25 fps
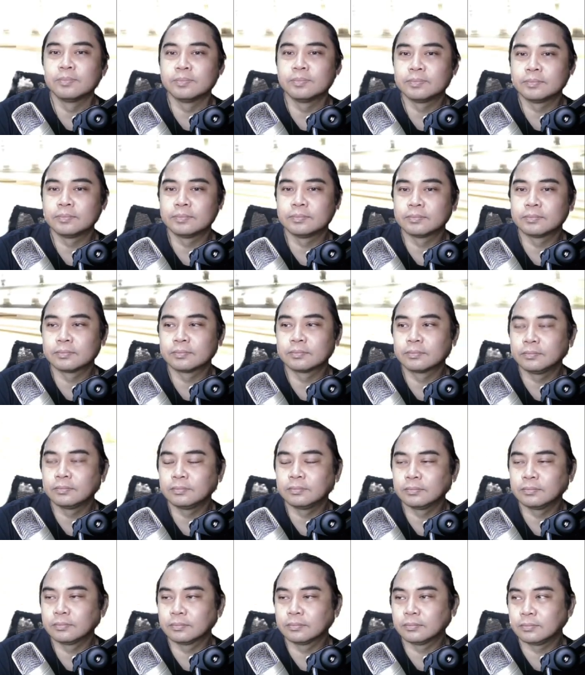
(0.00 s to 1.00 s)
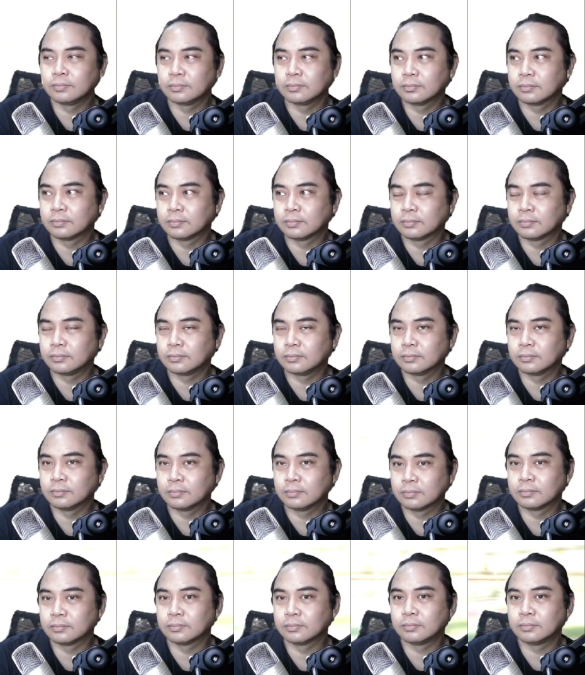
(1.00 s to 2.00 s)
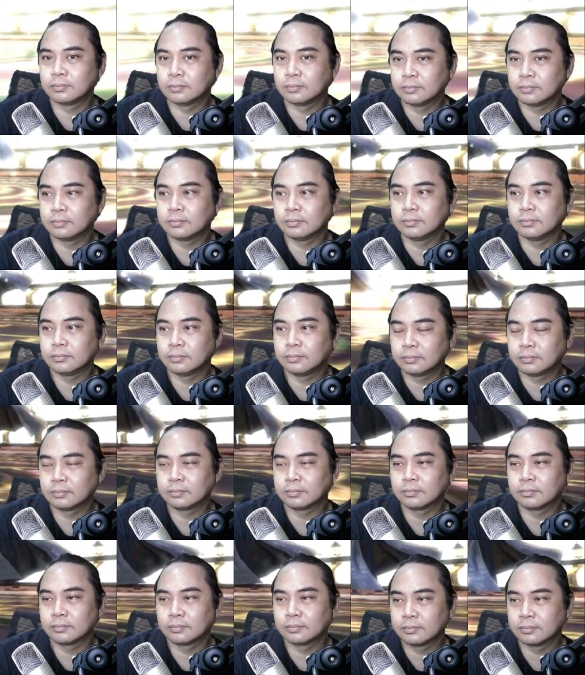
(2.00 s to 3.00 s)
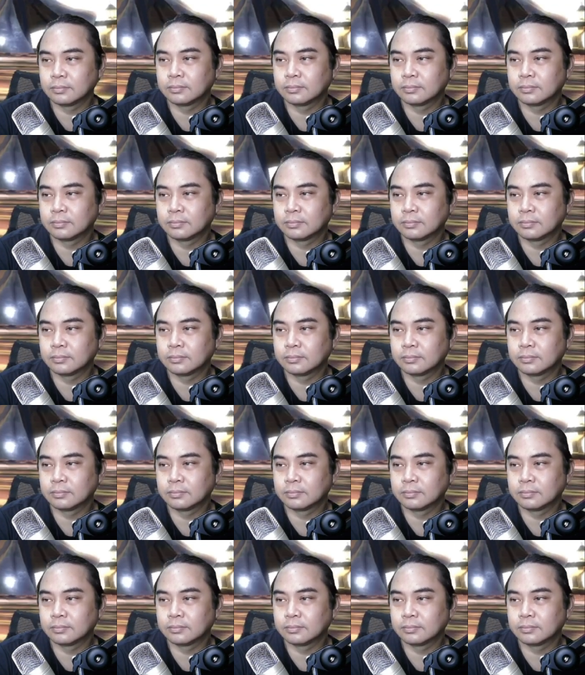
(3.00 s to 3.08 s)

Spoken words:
(silence)